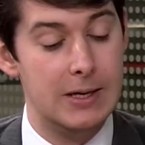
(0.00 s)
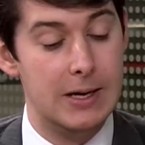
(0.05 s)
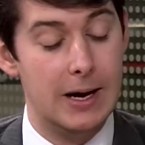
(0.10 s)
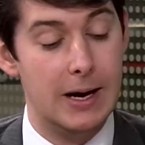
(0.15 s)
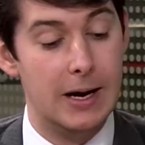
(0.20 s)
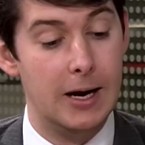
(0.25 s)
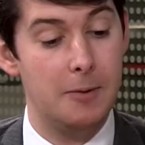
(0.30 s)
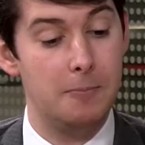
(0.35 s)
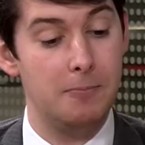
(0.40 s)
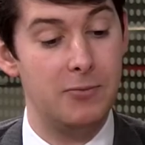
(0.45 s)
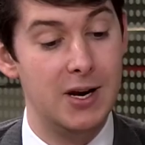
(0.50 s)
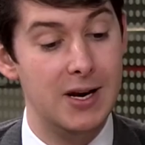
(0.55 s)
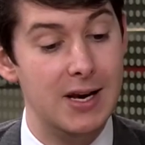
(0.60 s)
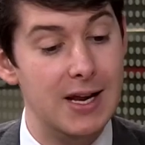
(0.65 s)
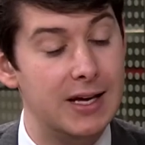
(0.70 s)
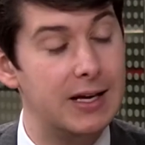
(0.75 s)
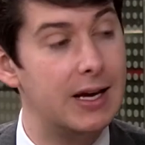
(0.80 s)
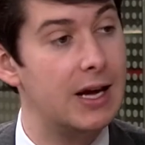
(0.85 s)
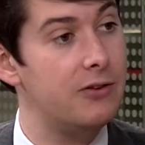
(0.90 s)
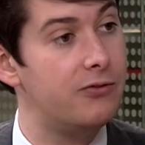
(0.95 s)
um, the
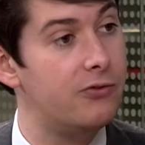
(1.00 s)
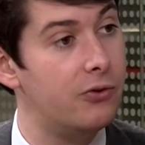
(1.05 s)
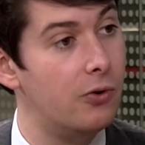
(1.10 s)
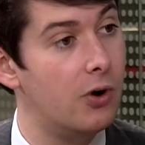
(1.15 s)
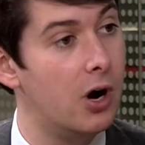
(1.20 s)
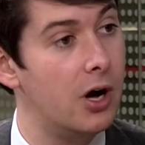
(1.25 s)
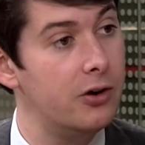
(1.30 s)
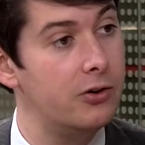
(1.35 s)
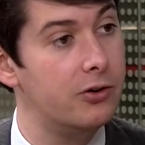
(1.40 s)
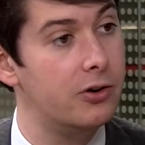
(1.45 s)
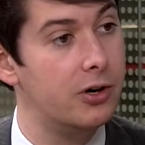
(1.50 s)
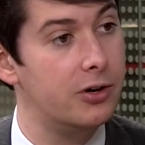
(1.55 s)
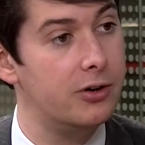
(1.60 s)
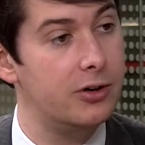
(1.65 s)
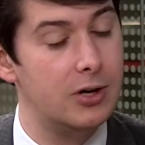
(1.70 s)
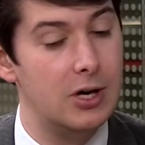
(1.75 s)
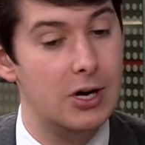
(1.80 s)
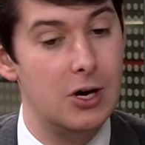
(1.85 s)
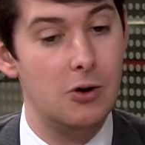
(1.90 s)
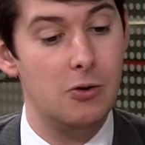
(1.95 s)
Nikkei four hundred...
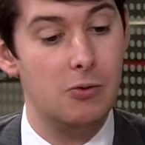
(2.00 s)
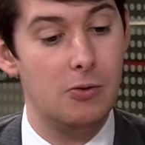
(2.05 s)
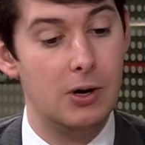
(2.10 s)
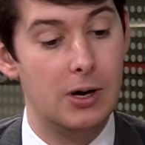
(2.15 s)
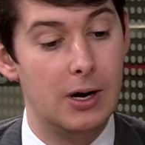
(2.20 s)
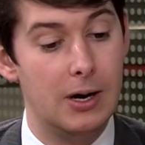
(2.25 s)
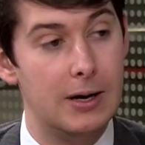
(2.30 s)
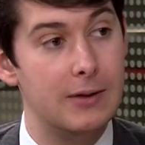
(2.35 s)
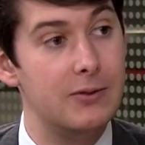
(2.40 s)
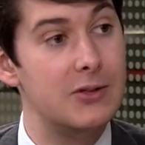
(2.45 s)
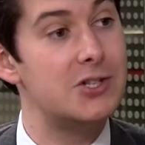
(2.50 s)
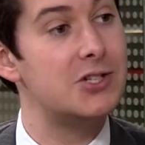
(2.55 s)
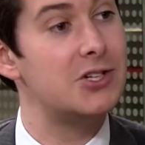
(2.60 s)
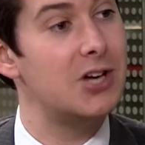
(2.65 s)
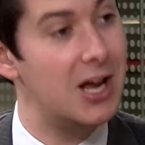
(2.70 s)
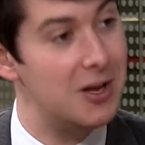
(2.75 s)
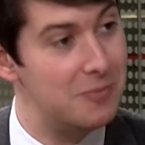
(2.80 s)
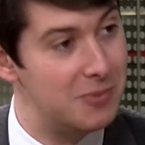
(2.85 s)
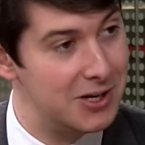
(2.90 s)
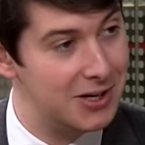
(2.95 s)
The shame index. The
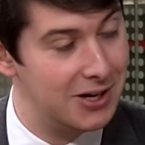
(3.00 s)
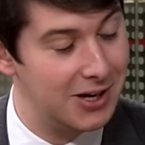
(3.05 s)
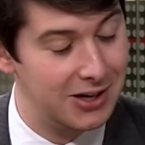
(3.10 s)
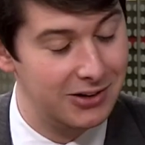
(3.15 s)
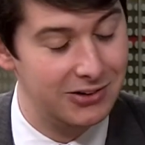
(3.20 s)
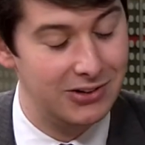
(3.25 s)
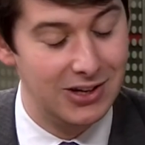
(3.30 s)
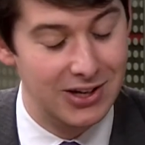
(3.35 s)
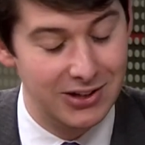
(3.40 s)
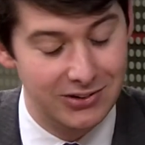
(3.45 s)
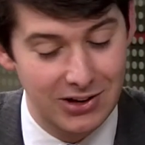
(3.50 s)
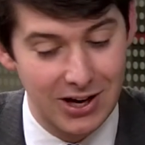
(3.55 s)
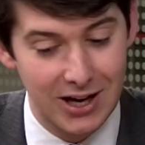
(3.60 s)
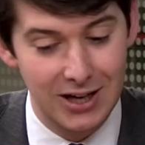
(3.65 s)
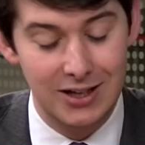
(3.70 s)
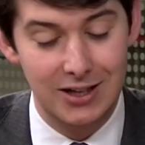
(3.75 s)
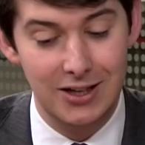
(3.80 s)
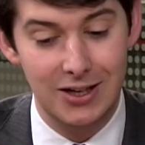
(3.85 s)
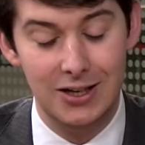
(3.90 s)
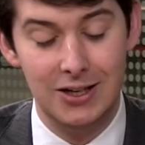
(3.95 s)
shame index,
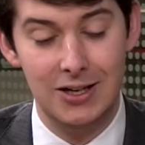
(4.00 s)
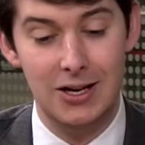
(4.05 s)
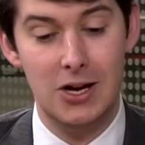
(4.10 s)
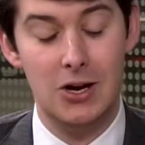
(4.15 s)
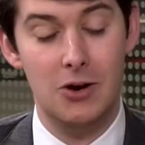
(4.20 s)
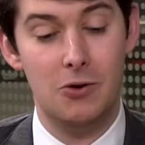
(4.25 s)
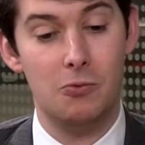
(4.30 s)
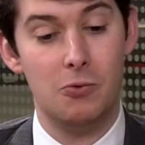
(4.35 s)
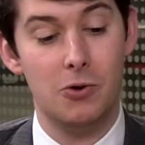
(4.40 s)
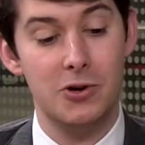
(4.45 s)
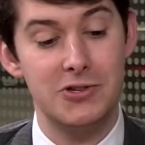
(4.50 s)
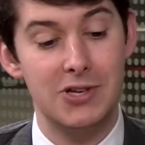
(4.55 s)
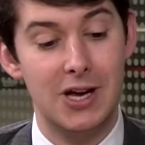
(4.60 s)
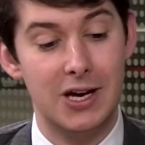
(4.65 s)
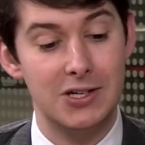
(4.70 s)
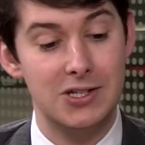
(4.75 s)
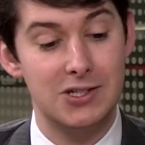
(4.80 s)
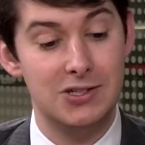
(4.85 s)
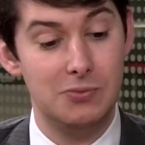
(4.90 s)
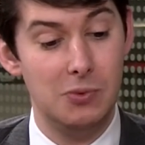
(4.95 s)
exactly, was
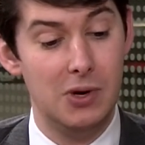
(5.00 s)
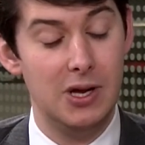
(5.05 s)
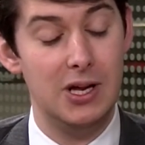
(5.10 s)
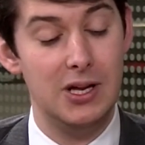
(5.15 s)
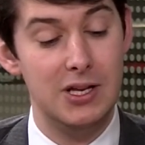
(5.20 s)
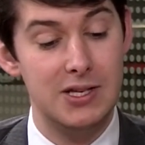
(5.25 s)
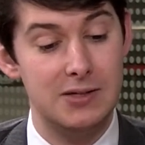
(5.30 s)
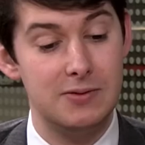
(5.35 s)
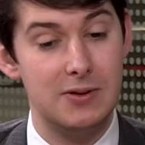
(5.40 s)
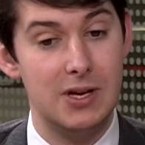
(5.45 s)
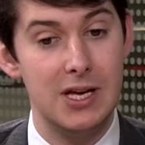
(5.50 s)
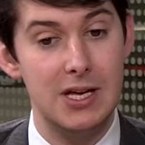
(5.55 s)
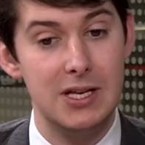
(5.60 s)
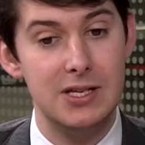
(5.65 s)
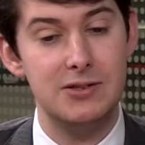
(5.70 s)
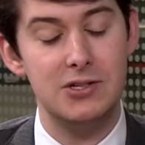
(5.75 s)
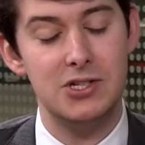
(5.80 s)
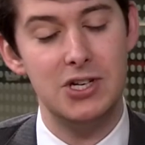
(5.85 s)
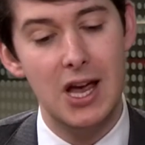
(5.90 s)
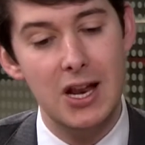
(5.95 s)
actually, is,
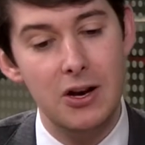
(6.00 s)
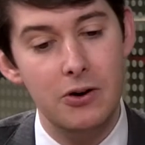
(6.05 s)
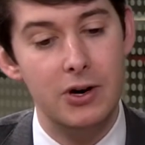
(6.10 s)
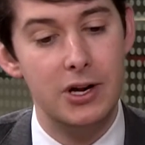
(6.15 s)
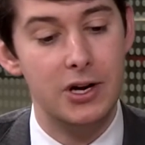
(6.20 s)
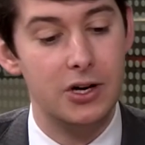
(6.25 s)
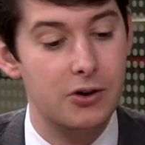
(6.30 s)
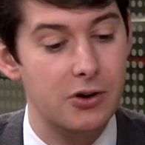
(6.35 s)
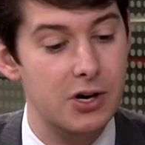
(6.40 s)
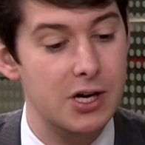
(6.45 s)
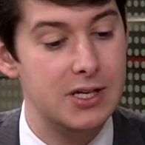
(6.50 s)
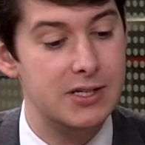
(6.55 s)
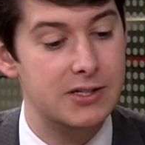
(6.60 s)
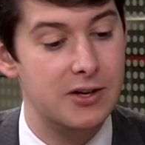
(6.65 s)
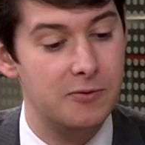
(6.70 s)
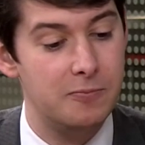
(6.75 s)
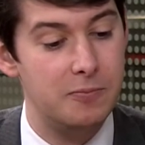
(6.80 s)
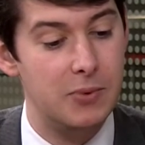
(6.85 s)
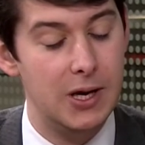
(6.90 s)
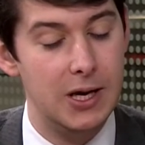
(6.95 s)
is generally agreed to
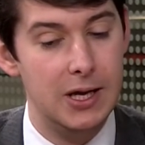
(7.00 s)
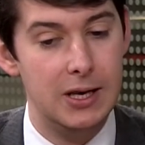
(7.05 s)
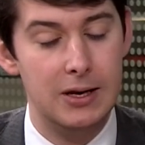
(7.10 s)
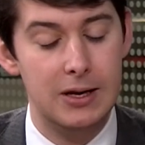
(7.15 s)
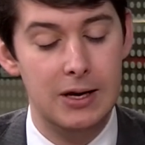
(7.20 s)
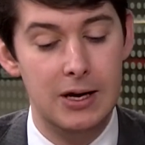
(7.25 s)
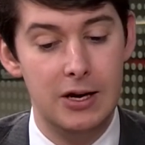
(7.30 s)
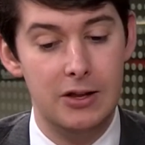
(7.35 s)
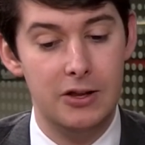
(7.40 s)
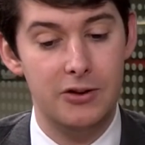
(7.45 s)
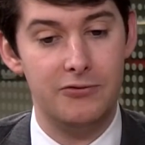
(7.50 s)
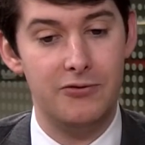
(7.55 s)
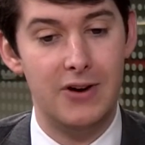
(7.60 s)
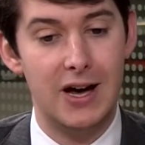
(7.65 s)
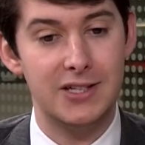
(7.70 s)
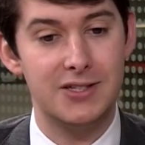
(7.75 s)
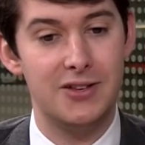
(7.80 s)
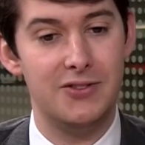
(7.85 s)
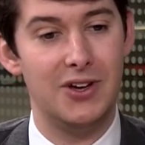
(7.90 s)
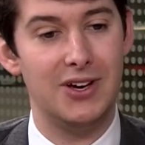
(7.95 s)
have been the
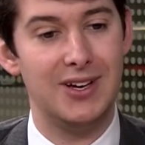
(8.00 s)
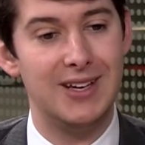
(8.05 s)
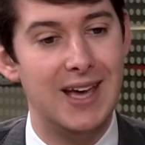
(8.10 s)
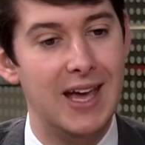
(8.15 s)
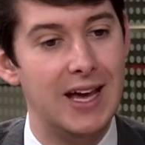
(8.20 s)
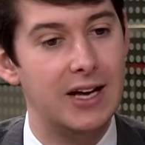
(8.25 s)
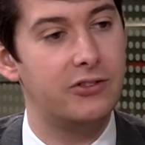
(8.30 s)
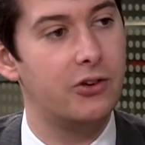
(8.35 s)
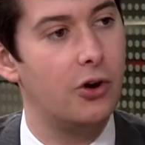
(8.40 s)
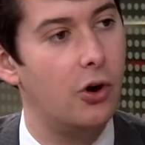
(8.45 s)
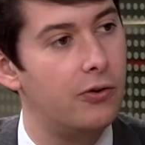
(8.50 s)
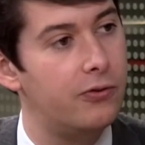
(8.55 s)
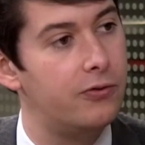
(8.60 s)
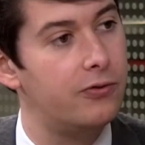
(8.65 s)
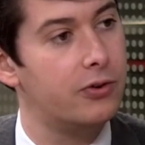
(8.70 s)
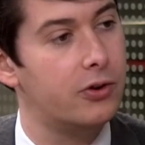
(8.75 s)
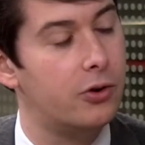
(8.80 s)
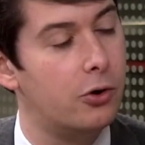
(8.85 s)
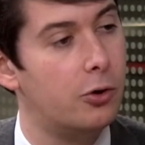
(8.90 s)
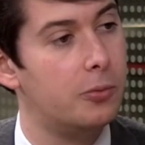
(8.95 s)
factor that kicked
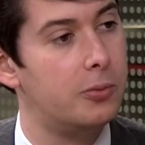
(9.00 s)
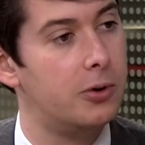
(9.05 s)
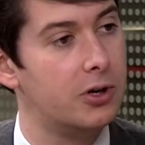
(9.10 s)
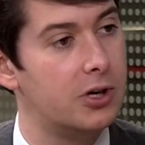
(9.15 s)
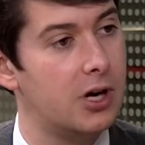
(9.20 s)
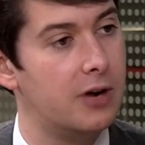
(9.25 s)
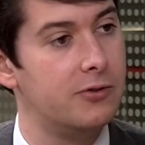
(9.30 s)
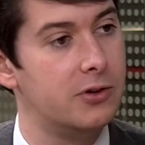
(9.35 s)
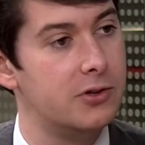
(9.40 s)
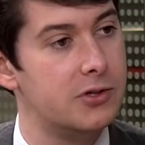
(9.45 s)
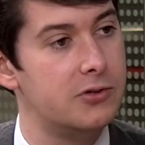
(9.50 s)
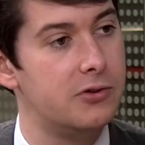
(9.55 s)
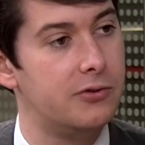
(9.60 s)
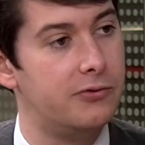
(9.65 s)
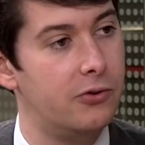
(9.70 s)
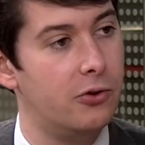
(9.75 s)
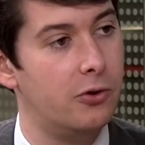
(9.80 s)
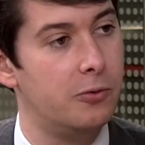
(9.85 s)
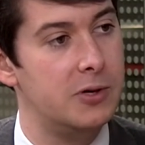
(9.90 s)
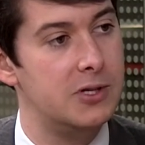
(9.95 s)
off corporate governance
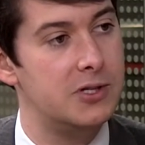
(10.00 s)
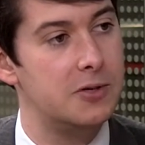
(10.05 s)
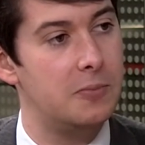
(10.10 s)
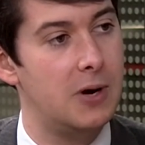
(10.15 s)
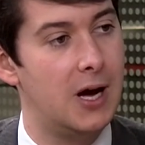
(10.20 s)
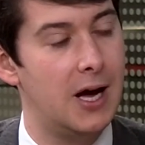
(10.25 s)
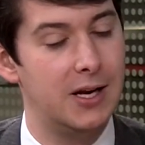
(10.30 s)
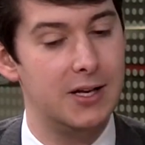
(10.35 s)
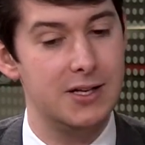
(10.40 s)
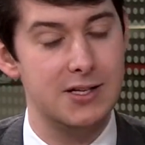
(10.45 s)
reform in Japan.